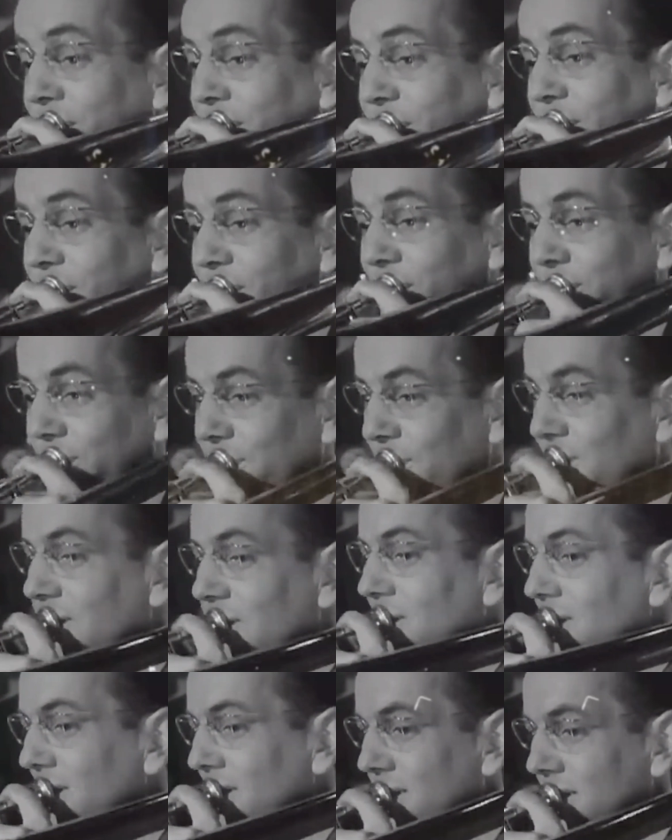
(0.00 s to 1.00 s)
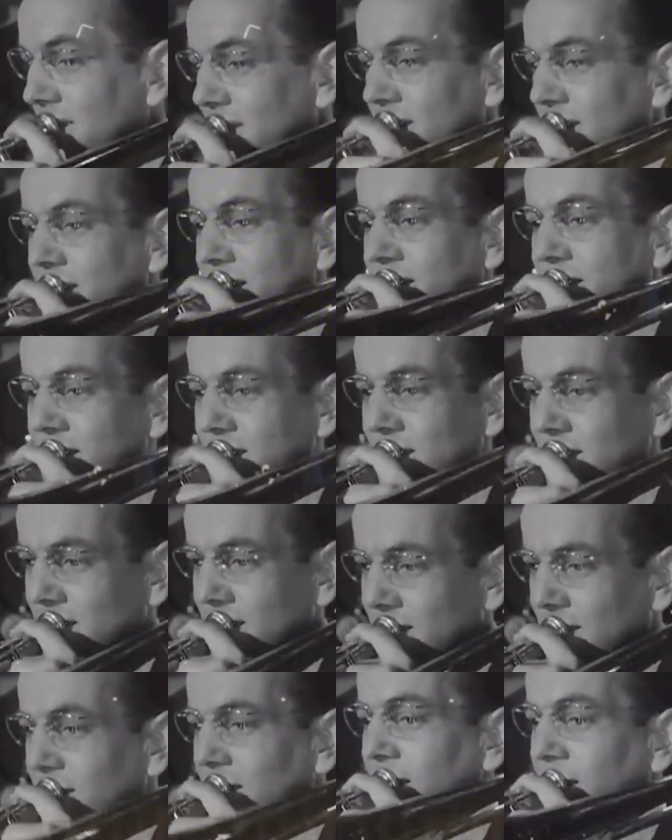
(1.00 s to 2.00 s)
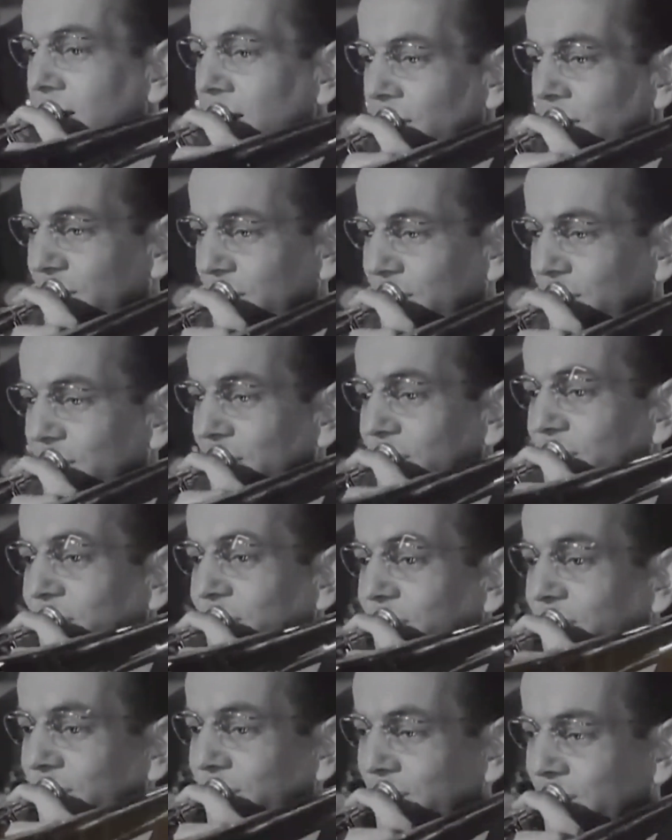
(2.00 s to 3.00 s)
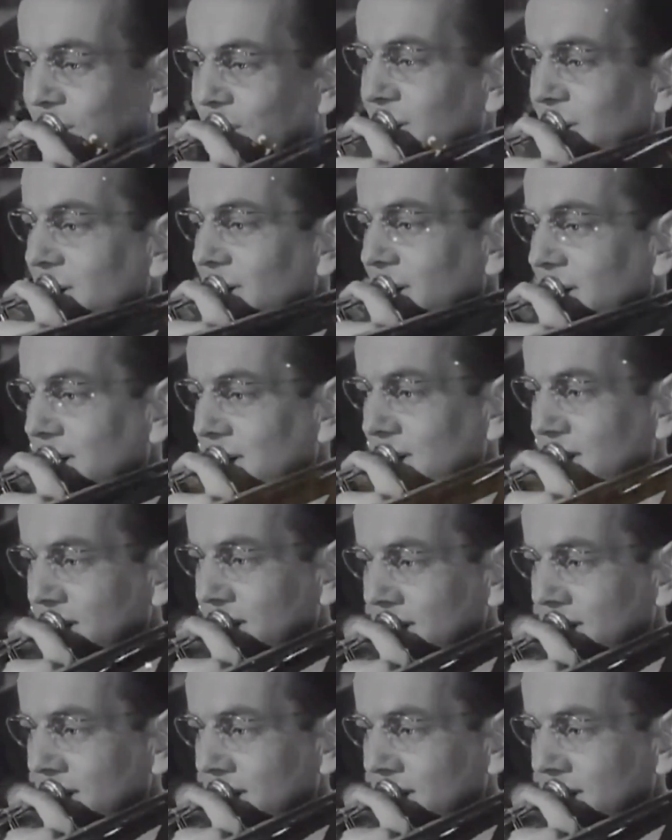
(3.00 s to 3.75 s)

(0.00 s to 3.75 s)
into military music to boost soldiers' morale.